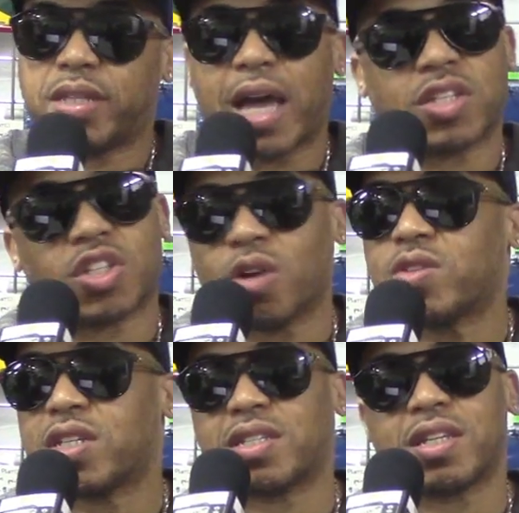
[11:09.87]
that
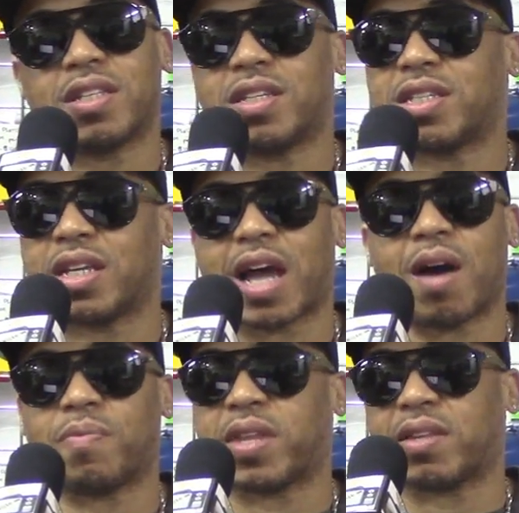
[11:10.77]
church is just in
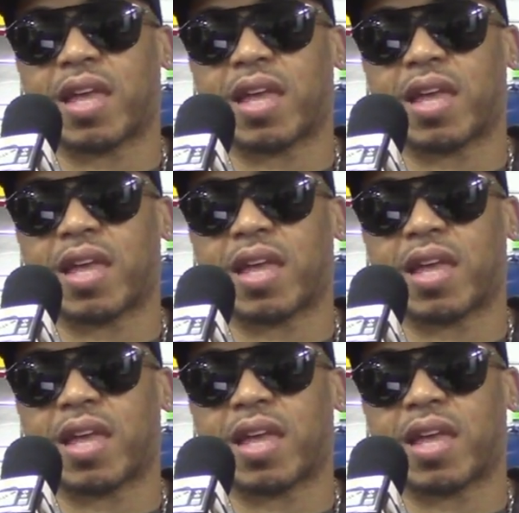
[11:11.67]
our